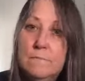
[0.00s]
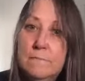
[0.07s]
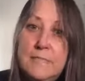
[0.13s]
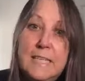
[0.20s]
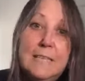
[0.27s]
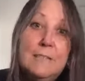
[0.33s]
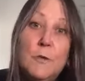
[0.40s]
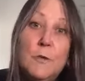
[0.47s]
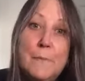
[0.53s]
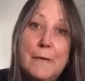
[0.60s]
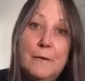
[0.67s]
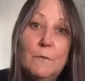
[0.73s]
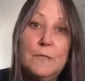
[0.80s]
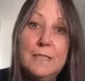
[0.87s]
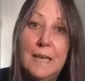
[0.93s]

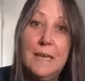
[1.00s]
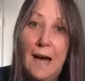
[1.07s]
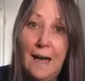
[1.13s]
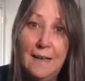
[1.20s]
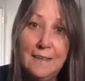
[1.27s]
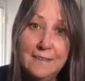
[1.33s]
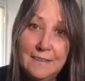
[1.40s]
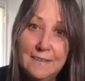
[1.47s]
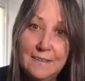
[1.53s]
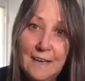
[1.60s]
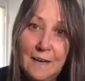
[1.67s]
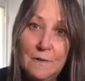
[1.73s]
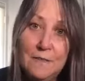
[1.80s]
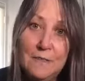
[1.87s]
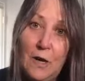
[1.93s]
daydreaming with God,
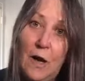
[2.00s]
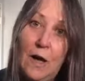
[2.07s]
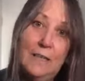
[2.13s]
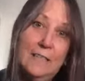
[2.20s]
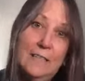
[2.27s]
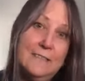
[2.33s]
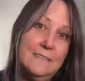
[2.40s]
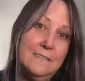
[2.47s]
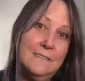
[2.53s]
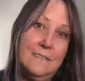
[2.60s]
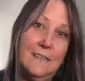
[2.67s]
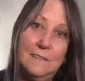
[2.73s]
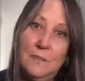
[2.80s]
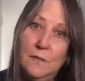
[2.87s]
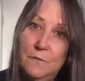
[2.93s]
I would call it.
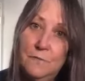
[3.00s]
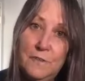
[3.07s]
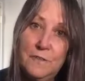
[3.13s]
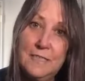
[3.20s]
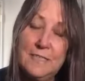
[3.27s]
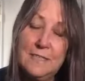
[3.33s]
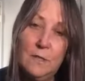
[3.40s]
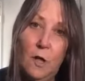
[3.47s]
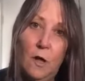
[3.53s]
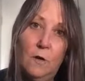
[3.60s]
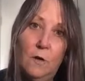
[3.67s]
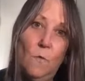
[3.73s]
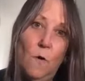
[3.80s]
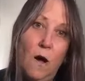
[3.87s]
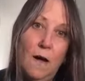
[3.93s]
I'd go for these
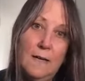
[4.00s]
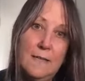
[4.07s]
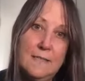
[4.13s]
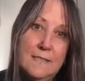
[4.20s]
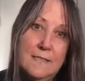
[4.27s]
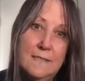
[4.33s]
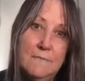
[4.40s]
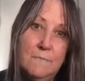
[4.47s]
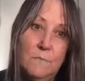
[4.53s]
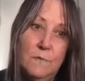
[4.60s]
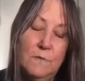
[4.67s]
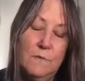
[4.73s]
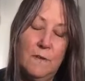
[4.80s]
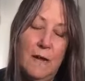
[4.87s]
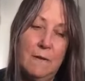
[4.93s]
long walks
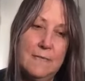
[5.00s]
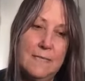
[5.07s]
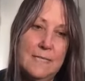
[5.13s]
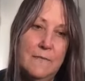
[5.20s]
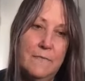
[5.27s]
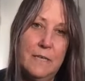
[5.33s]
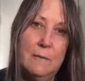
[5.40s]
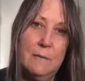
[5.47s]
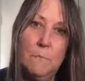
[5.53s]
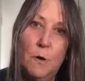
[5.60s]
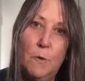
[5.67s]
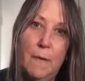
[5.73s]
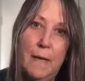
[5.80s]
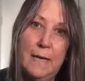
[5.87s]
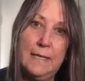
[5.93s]
when I was living in
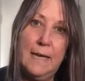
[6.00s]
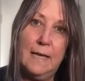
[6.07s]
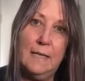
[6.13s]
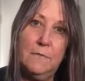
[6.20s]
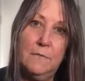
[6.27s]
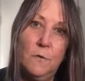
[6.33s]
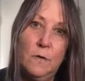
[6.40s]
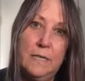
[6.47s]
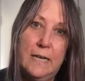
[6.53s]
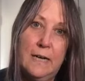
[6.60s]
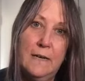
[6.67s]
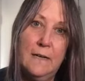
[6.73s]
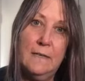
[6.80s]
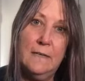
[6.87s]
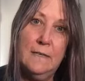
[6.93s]
Burbank,
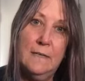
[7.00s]
California.